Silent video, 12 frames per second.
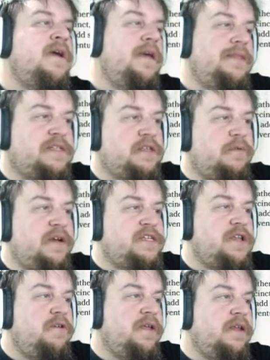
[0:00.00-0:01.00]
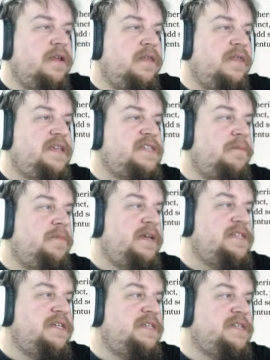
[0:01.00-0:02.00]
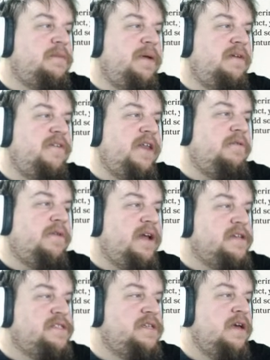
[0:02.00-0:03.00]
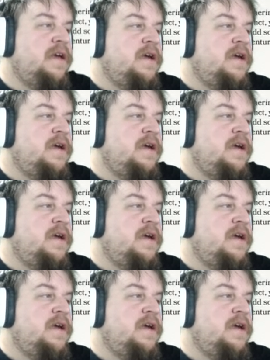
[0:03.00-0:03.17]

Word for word: Unless otherwise noted, these N P Cs can be of any race.